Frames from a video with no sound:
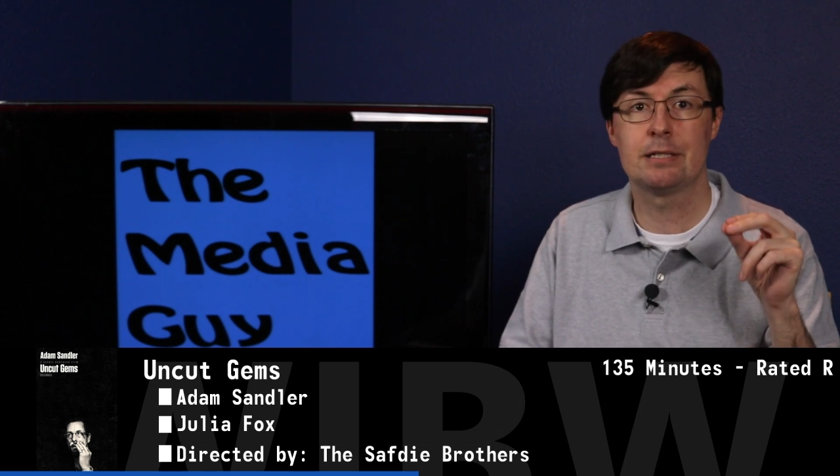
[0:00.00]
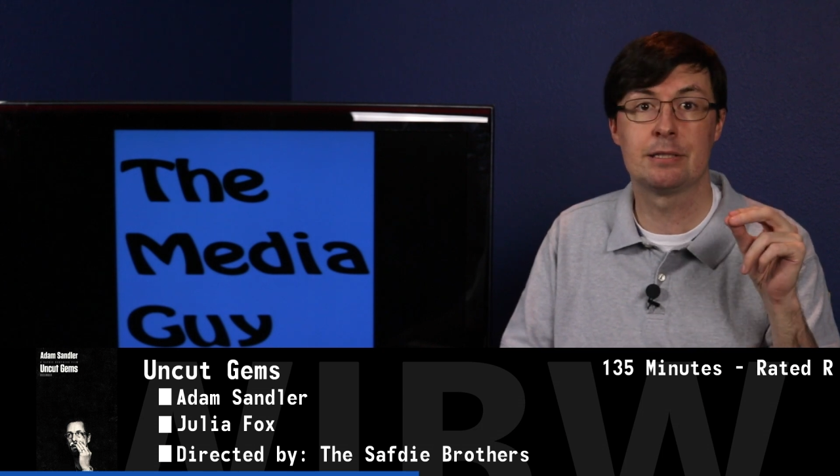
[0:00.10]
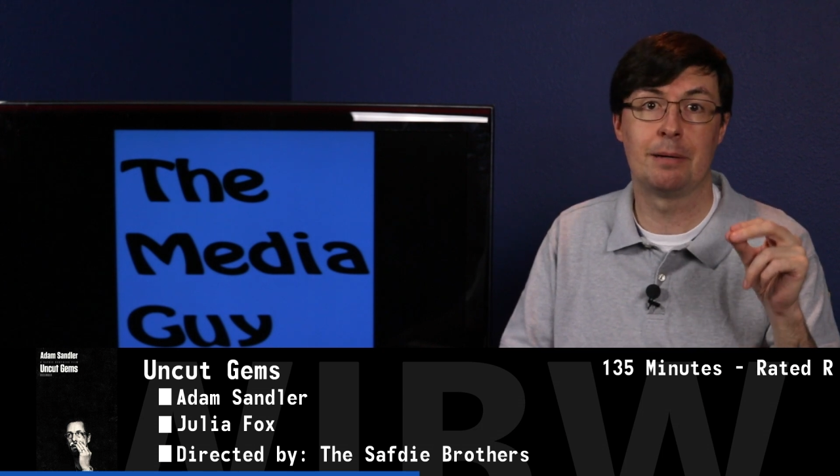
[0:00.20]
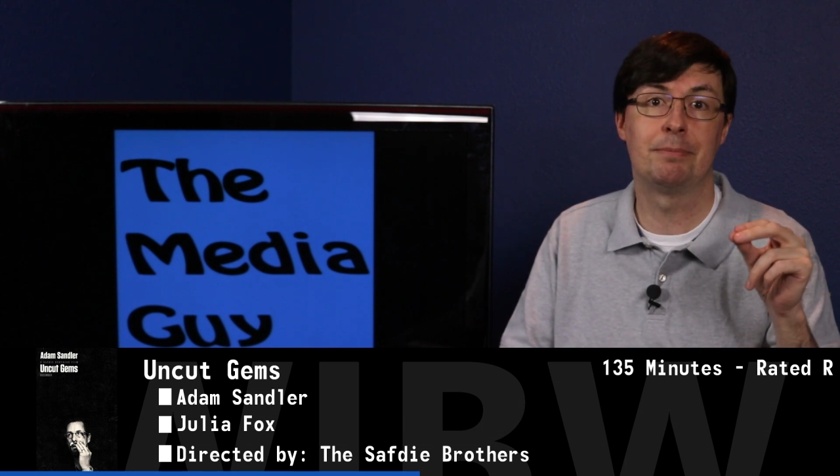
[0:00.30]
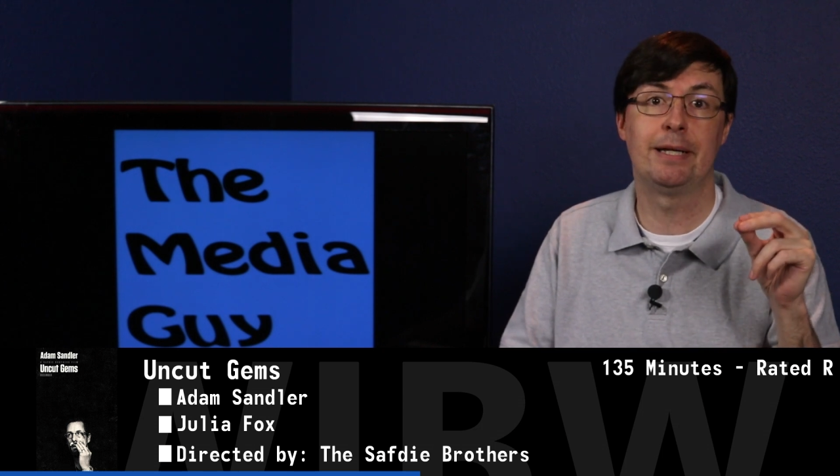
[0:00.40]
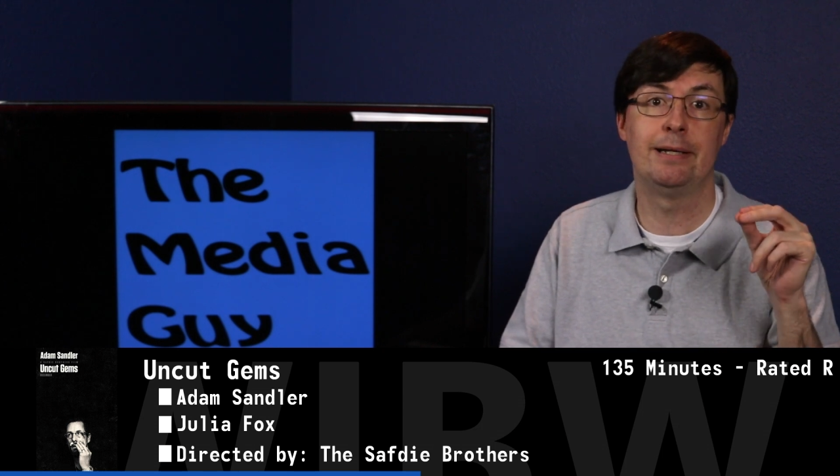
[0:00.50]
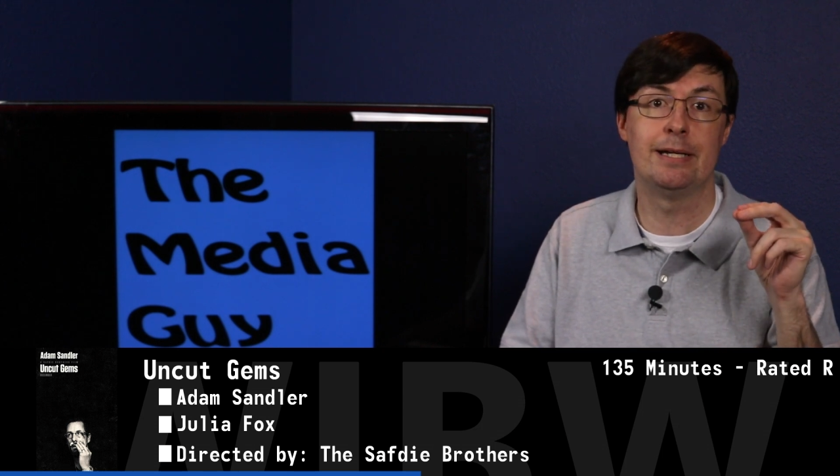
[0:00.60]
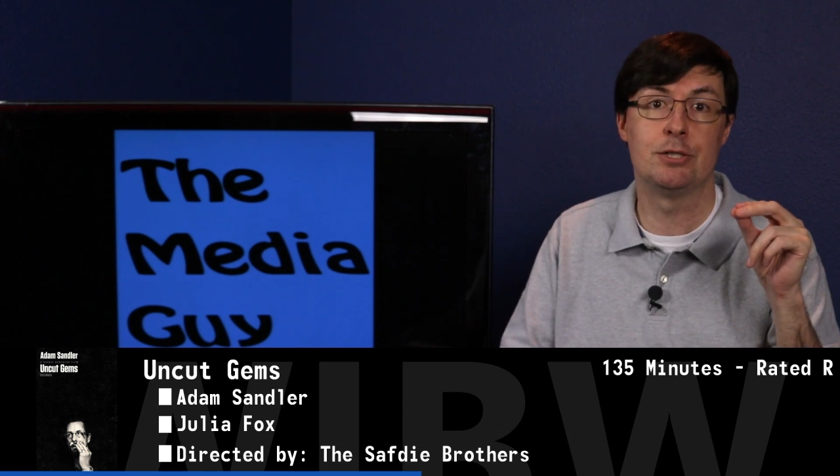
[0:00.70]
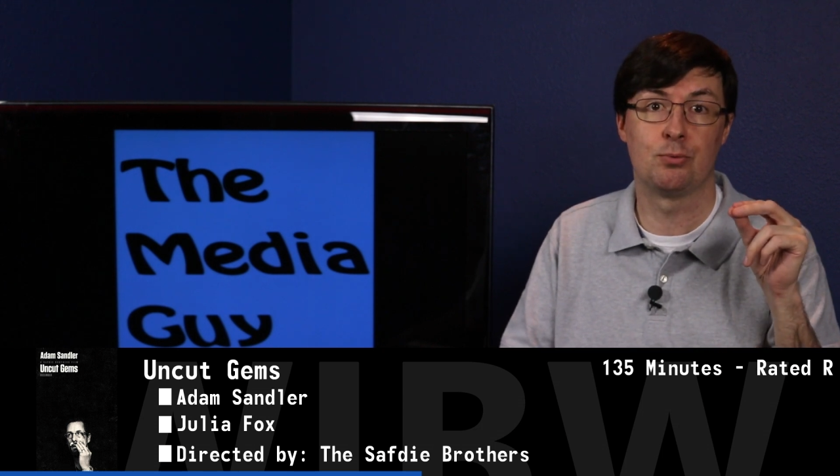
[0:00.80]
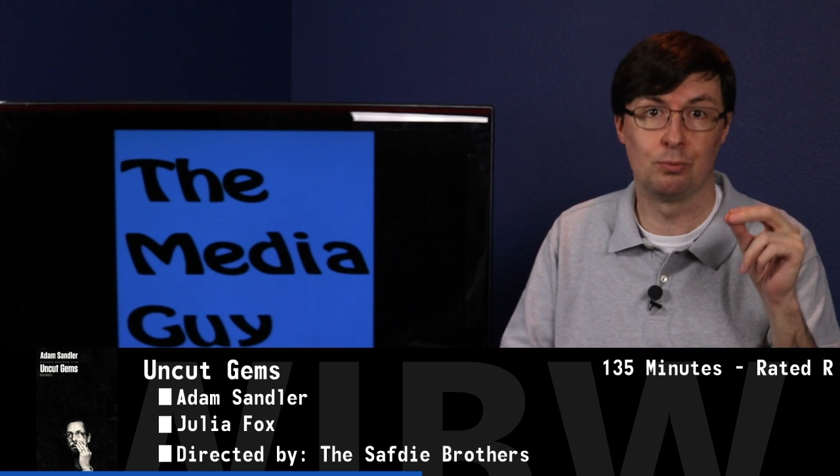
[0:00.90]
something
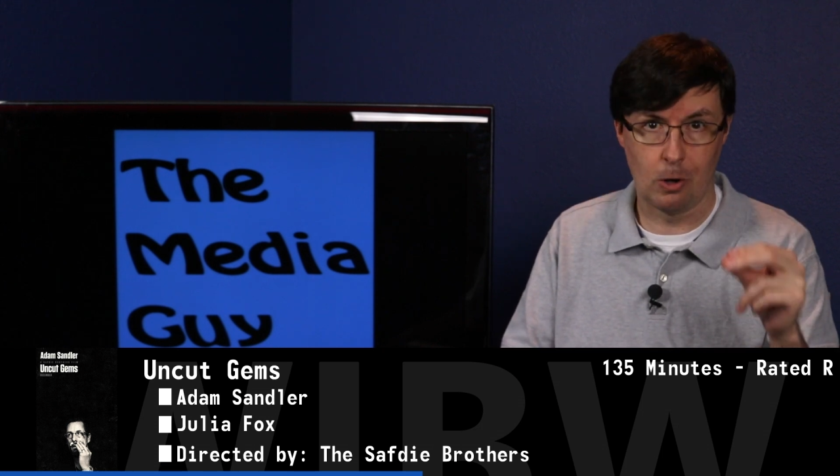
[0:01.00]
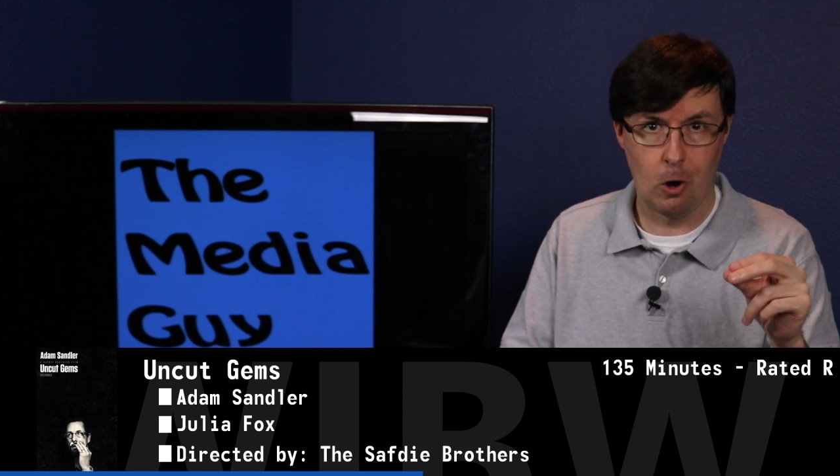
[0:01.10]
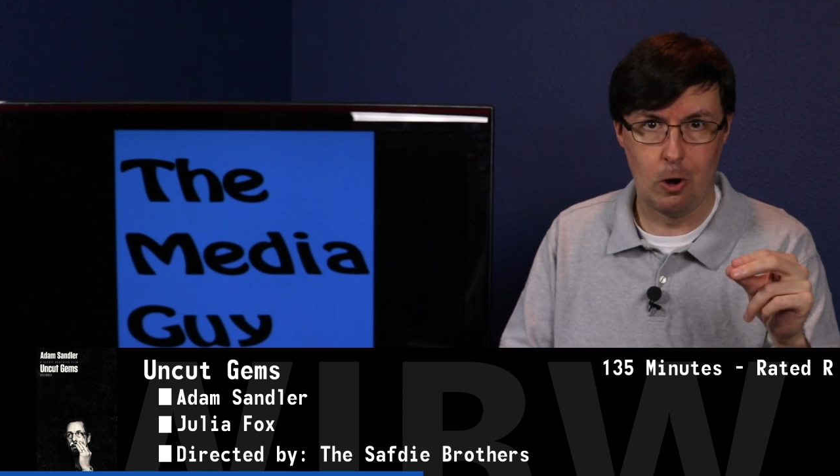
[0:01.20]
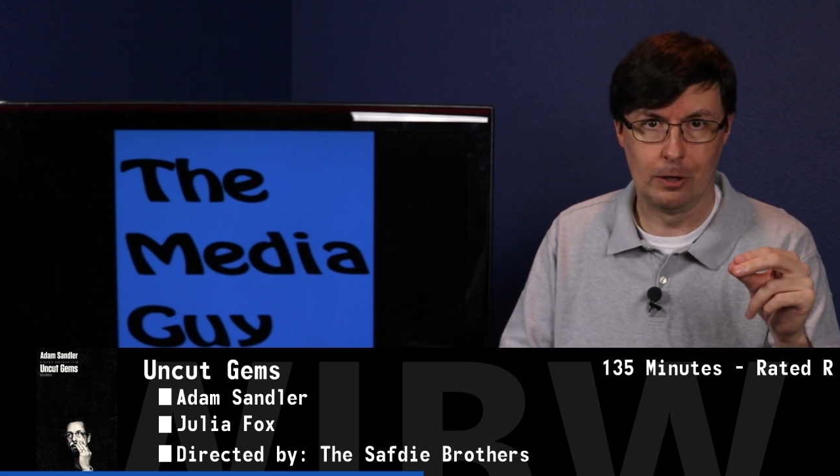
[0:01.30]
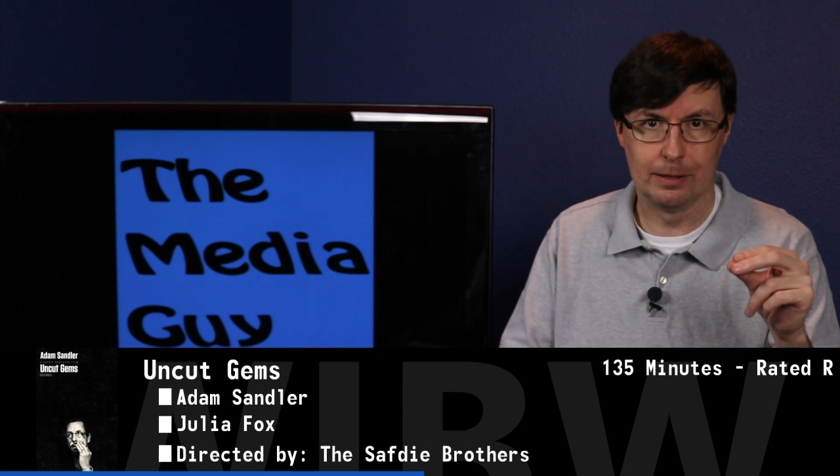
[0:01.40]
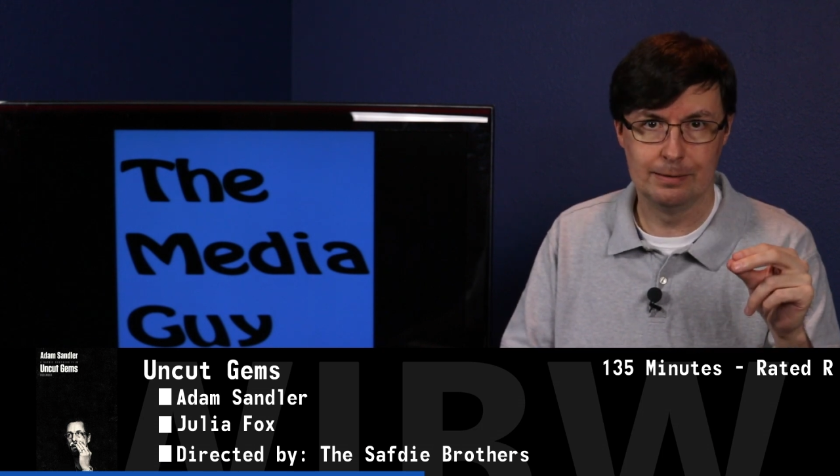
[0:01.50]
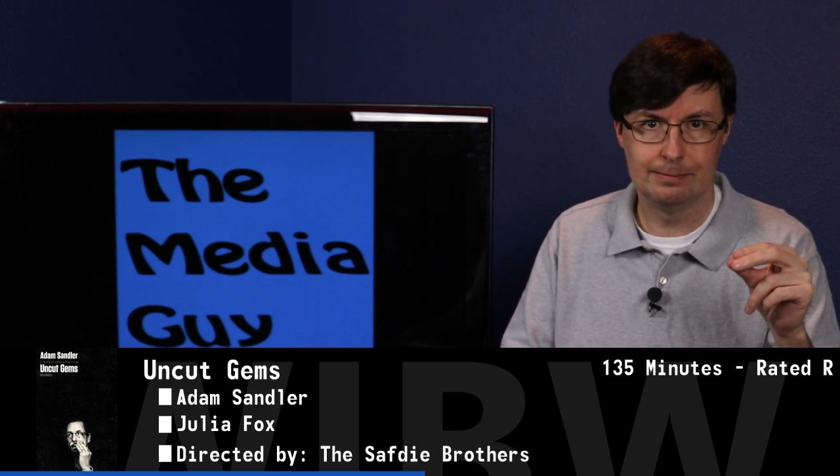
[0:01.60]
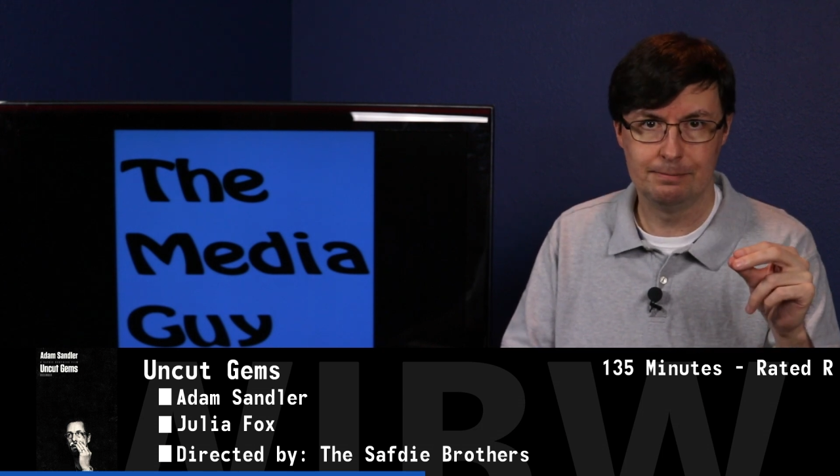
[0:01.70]
is wrong.